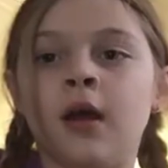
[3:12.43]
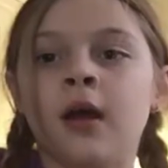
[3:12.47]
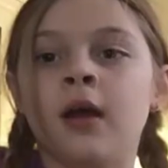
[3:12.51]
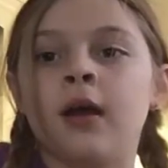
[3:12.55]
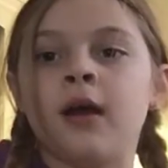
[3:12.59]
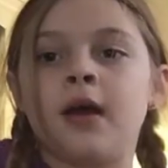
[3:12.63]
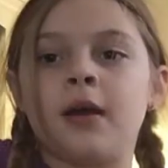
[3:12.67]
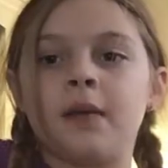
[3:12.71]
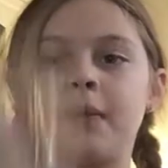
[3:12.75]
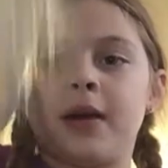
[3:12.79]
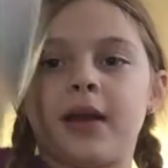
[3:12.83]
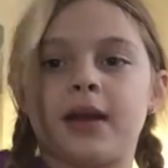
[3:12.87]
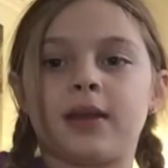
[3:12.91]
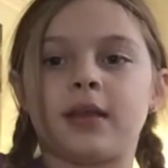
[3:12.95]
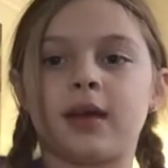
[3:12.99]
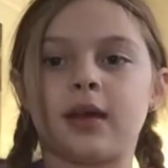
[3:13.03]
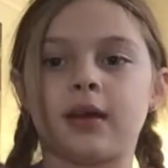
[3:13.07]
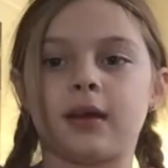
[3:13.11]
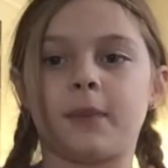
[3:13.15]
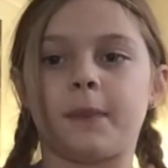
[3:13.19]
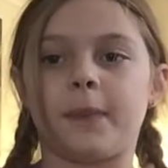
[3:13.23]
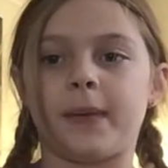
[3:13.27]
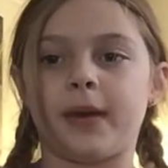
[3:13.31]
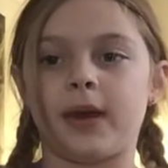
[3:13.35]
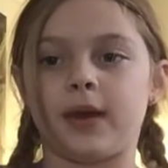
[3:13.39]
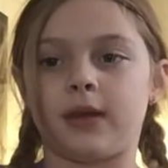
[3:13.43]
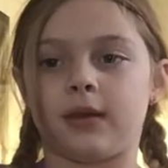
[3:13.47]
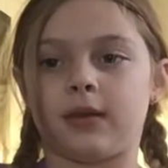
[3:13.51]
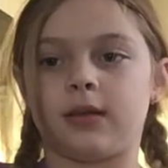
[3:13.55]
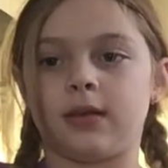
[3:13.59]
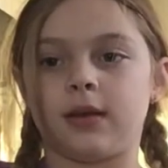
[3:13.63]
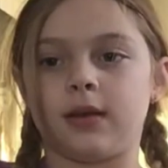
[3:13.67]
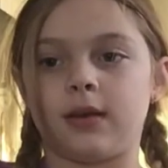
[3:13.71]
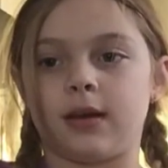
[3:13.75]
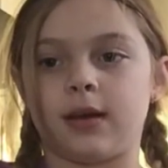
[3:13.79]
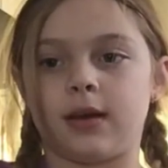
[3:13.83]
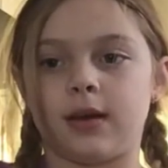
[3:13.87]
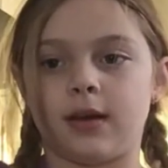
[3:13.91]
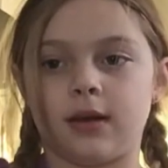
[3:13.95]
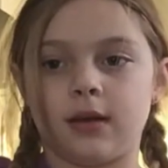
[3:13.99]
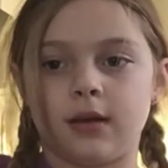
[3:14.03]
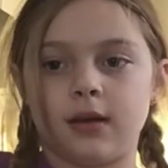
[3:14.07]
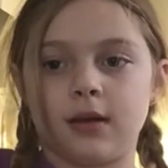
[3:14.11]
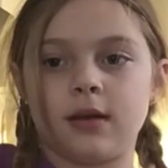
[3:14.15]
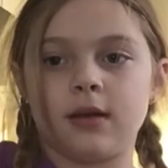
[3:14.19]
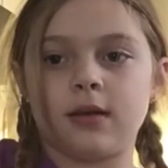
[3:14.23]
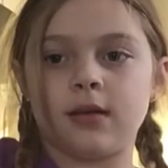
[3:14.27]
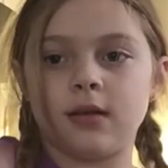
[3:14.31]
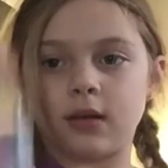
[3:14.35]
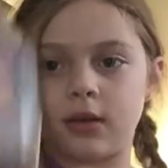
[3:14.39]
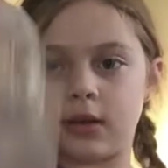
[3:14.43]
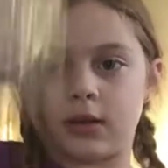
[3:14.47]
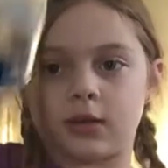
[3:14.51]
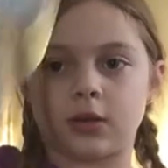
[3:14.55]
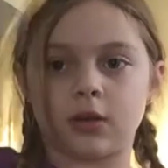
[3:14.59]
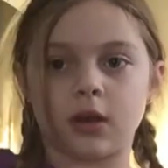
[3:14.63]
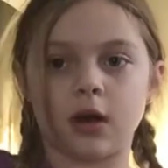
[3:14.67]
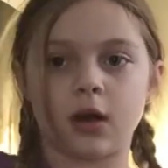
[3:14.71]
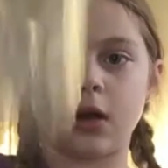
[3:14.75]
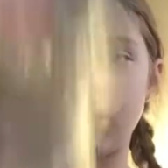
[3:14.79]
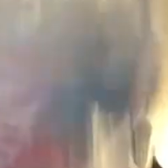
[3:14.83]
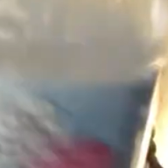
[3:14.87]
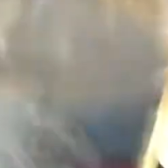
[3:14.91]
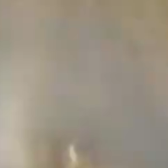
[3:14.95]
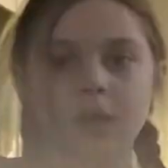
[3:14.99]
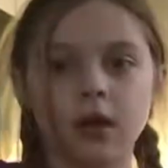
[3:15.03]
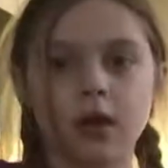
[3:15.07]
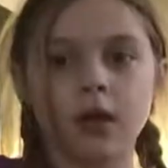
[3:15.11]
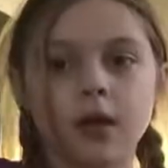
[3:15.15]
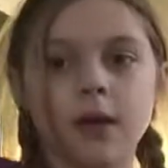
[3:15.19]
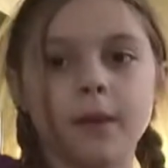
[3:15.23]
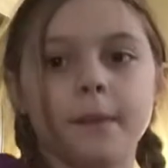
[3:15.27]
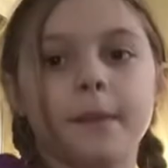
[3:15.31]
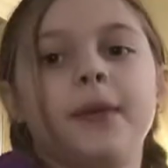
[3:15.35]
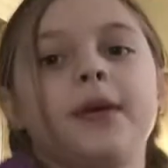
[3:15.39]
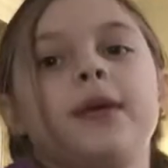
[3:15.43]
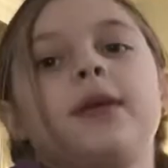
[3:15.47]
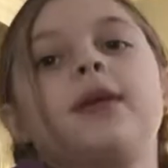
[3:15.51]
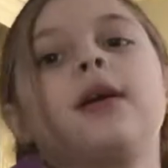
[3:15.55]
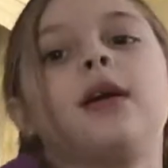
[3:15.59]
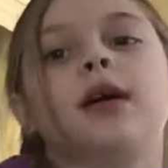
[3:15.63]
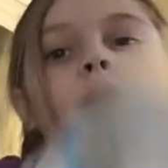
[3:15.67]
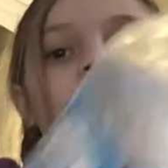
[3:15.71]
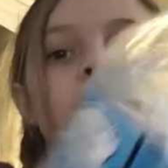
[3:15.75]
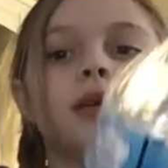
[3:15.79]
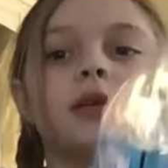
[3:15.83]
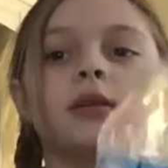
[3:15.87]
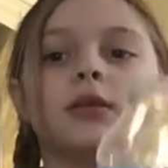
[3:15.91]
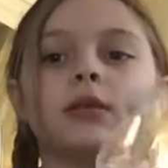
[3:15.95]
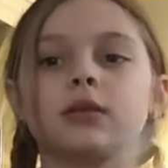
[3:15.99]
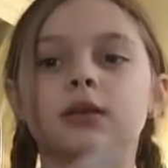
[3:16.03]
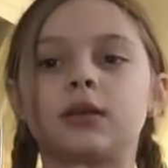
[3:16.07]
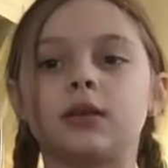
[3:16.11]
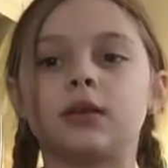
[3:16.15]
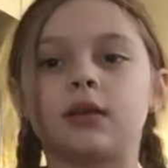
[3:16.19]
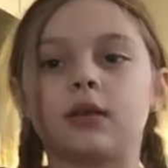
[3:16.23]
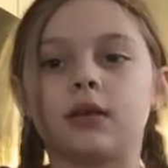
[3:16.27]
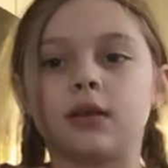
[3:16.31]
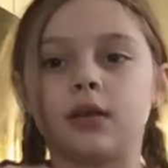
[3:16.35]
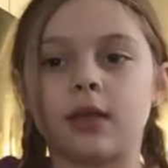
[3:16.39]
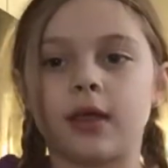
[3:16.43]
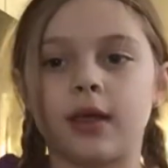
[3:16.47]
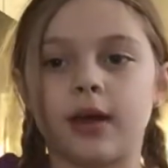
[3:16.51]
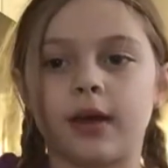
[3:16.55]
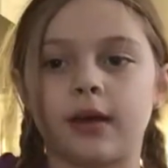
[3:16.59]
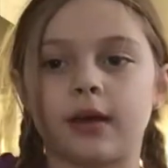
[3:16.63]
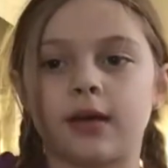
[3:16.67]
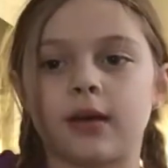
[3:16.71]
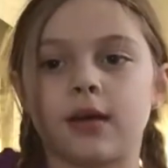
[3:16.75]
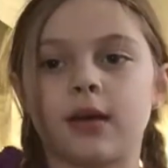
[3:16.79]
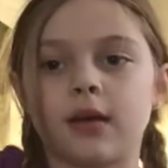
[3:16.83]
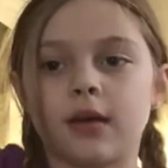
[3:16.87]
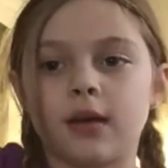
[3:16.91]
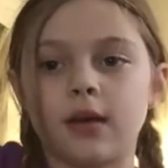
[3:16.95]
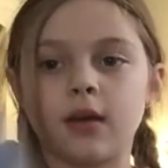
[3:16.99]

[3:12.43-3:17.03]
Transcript: It might take a bit to get the salt because, like,